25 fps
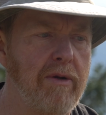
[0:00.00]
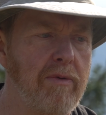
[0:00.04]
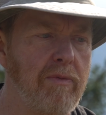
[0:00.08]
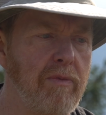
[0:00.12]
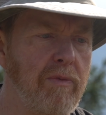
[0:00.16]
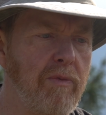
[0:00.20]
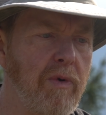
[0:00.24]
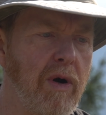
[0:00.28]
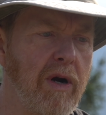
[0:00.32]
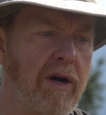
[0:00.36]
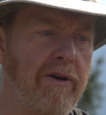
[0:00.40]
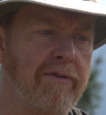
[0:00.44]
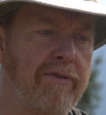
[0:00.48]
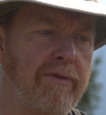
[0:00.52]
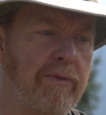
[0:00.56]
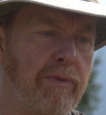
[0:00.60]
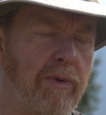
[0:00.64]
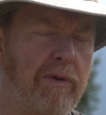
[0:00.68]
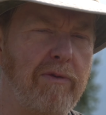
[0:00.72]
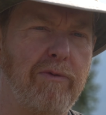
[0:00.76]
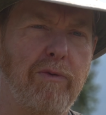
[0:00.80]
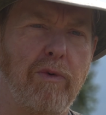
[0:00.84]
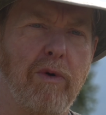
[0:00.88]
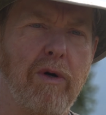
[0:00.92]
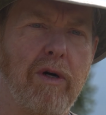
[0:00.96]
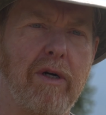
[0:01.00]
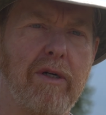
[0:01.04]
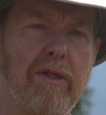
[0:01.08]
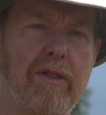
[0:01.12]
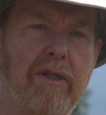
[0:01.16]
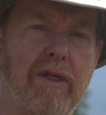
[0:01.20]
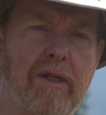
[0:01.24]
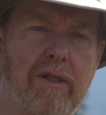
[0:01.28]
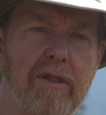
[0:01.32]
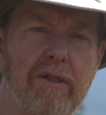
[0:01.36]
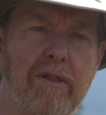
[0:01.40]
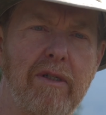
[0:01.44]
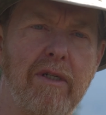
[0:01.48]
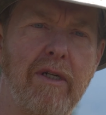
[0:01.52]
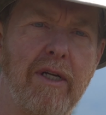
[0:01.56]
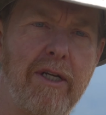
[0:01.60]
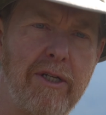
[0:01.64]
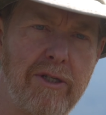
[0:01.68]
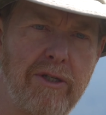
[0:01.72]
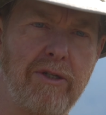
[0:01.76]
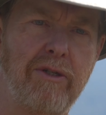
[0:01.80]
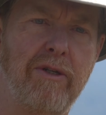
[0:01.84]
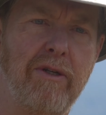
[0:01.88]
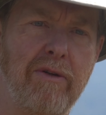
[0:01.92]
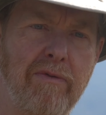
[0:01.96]
and wherever we've worked in
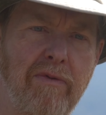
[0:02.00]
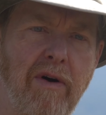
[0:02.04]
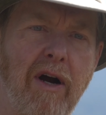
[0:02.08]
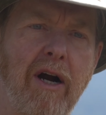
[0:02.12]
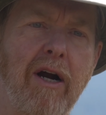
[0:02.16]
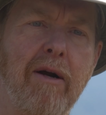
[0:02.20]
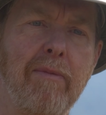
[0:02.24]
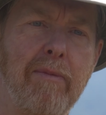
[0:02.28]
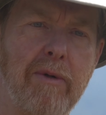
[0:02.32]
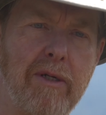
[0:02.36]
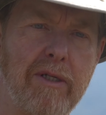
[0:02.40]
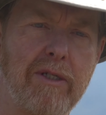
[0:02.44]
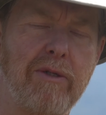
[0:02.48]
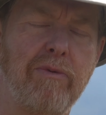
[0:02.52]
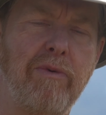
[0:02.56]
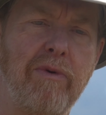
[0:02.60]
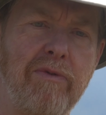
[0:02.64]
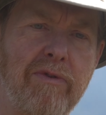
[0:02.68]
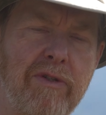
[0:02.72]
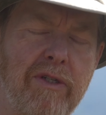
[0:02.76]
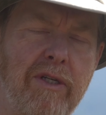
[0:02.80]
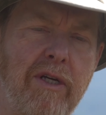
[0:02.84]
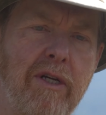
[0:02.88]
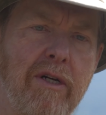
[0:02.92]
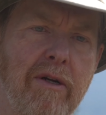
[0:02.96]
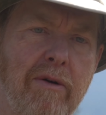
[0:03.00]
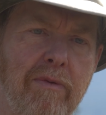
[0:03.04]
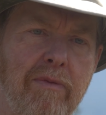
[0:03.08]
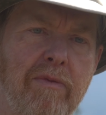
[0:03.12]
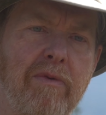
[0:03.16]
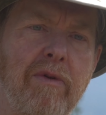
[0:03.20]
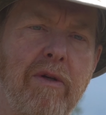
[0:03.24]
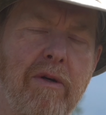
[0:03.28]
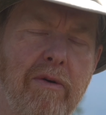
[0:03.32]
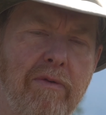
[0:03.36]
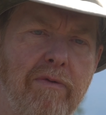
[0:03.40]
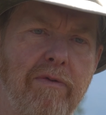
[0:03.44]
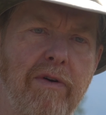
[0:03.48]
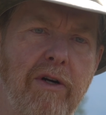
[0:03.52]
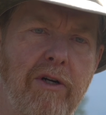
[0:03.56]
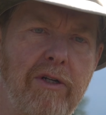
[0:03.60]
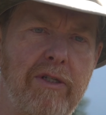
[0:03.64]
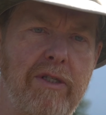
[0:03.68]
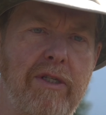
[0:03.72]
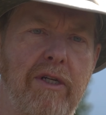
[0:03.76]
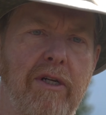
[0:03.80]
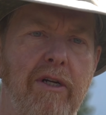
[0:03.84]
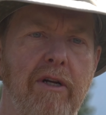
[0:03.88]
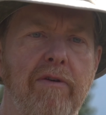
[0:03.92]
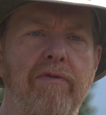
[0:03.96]
glacial environments, we've seen a very
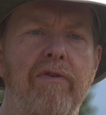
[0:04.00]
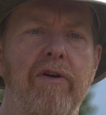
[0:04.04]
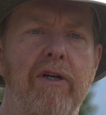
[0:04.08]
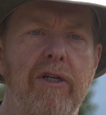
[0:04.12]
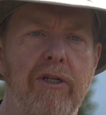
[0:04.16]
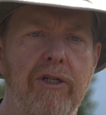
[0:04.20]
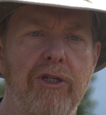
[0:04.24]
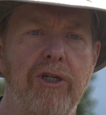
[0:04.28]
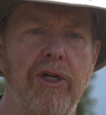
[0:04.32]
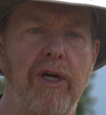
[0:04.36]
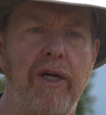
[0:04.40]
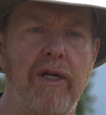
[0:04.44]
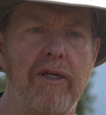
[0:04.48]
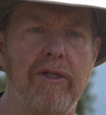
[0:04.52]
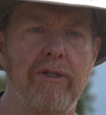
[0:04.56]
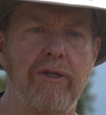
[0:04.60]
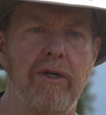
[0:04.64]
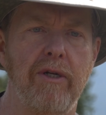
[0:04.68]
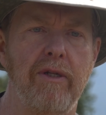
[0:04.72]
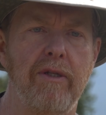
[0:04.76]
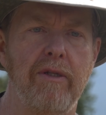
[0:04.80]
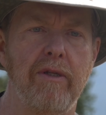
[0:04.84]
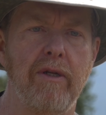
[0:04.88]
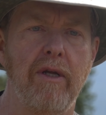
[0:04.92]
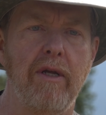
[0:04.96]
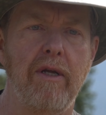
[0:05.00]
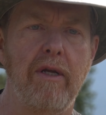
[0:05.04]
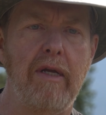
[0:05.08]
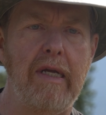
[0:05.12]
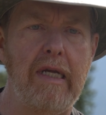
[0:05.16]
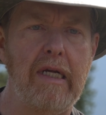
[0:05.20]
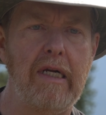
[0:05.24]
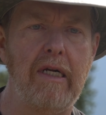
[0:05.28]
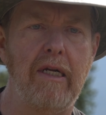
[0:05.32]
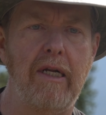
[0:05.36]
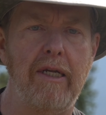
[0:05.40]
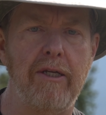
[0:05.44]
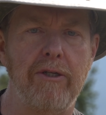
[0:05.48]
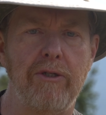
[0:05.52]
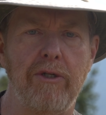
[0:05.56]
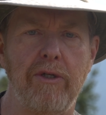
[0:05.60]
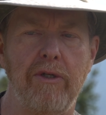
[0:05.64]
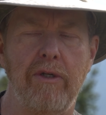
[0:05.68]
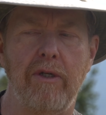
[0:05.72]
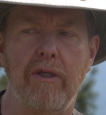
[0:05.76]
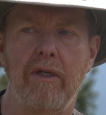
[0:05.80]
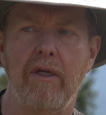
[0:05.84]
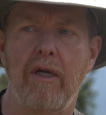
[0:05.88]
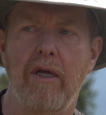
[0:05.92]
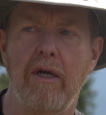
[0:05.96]
significant change in
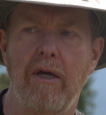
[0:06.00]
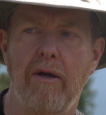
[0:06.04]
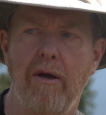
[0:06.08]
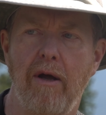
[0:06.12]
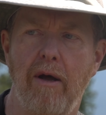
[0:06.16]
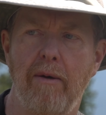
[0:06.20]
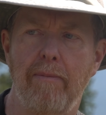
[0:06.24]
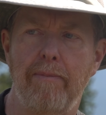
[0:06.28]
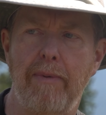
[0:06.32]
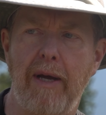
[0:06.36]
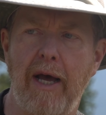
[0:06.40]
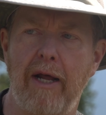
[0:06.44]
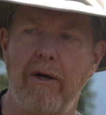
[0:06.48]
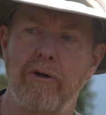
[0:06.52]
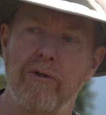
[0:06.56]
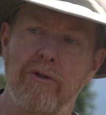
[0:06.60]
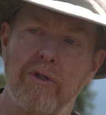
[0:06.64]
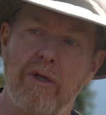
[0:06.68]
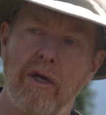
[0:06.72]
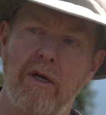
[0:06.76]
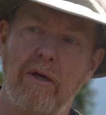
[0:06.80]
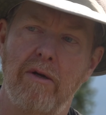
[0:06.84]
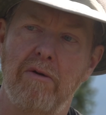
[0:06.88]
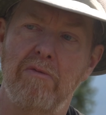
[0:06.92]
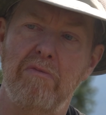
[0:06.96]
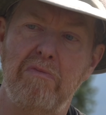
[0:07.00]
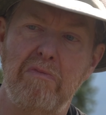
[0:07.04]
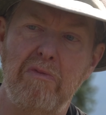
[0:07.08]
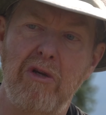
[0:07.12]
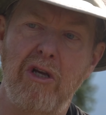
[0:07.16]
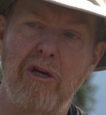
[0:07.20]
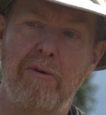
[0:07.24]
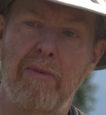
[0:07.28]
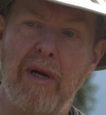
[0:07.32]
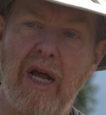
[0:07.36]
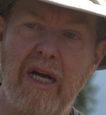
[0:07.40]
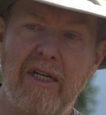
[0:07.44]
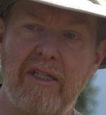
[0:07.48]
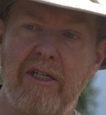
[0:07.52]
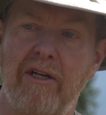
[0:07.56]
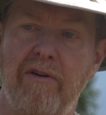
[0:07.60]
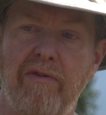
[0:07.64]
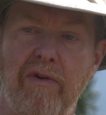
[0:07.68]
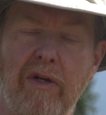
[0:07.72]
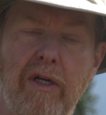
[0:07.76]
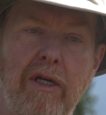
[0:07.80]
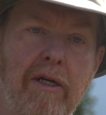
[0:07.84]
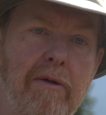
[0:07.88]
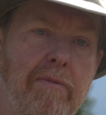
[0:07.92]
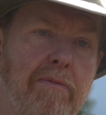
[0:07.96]
glacial patterns. Human
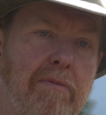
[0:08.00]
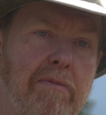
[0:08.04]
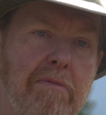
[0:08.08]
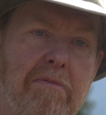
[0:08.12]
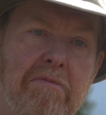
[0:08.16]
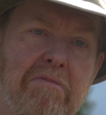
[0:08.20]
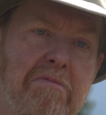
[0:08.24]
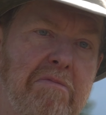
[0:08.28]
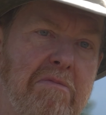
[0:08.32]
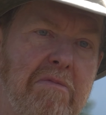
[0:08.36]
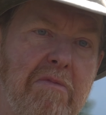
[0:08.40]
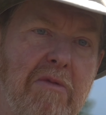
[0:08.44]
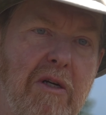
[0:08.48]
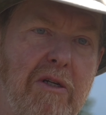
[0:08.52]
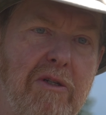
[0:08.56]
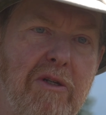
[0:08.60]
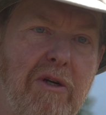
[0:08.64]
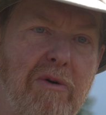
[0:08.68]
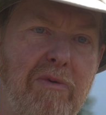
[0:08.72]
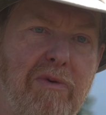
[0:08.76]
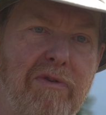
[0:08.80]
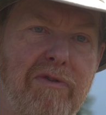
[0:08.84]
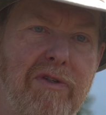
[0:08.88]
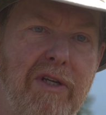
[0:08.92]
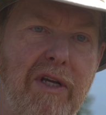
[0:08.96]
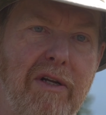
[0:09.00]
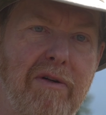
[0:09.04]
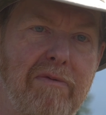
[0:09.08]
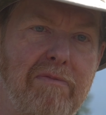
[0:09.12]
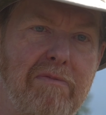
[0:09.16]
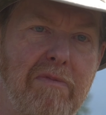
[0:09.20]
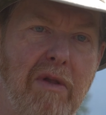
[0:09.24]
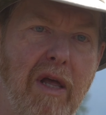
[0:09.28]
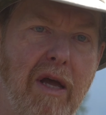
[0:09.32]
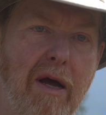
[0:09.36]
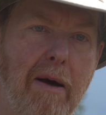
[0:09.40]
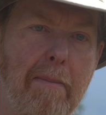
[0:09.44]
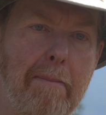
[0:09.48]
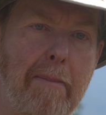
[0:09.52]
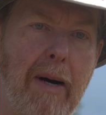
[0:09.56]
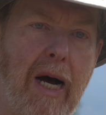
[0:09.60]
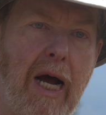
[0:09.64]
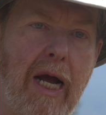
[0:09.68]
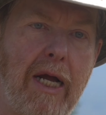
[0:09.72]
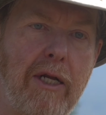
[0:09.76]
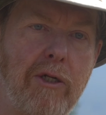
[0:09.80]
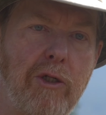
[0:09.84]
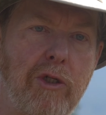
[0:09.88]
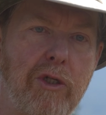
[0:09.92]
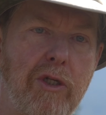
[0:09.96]
activity, so we've seen
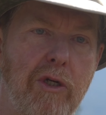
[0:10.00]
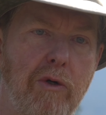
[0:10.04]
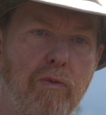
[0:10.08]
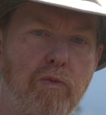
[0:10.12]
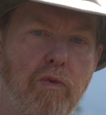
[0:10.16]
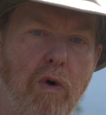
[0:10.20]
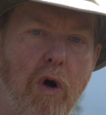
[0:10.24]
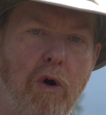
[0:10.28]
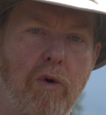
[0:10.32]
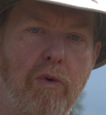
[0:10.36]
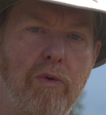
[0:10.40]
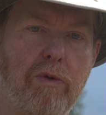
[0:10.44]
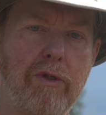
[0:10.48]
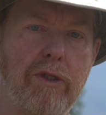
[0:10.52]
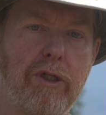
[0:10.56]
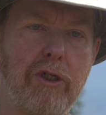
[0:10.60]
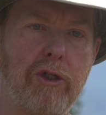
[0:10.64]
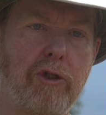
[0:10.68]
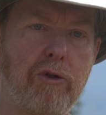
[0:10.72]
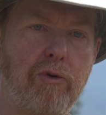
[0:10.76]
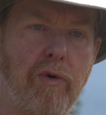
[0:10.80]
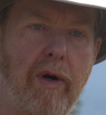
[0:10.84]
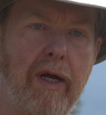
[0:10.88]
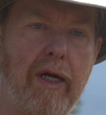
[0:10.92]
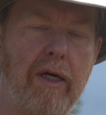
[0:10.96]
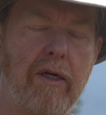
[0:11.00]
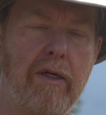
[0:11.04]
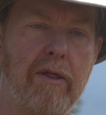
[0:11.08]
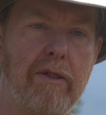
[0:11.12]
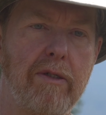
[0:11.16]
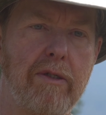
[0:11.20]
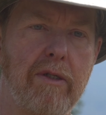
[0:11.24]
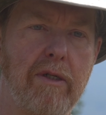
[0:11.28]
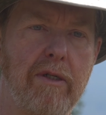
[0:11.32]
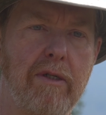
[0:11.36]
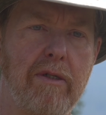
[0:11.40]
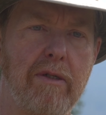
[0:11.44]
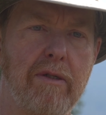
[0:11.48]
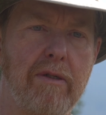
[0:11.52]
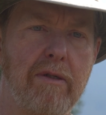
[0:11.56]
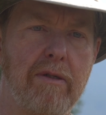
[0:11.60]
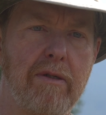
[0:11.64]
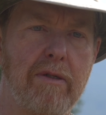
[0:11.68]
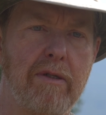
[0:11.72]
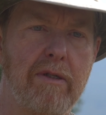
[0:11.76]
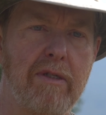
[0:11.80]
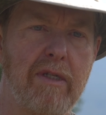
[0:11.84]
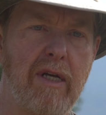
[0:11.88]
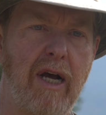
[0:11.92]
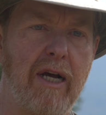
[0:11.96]
mines and roads and trails and
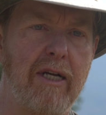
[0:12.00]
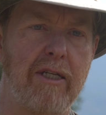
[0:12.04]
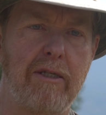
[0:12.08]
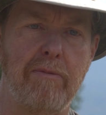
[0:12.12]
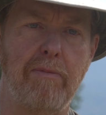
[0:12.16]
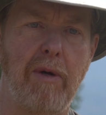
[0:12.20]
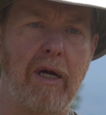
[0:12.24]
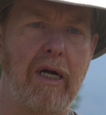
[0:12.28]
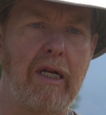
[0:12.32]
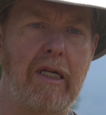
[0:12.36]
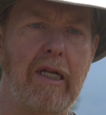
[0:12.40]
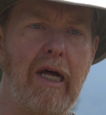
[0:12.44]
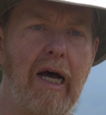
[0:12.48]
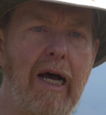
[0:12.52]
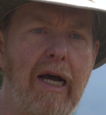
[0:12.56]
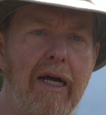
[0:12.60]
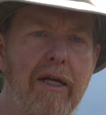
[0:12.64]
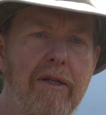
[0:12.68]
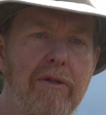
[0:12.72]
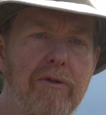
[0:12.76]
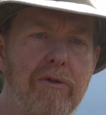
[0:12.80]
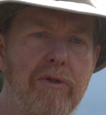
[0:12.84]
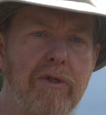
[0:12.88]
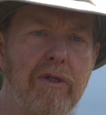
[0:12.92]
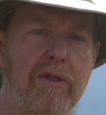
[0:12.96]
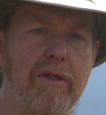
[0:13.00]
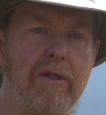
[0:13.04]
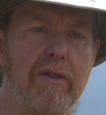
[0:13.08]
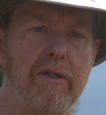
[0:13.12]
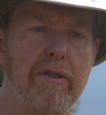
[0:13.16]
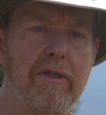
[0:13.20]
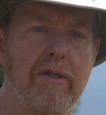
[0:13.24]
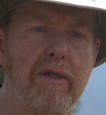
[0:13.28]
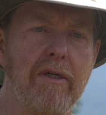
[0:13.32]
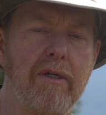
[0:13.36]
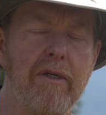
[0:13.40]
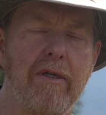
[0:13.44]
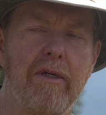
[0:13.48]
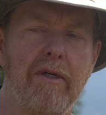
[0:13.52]
seismic lines and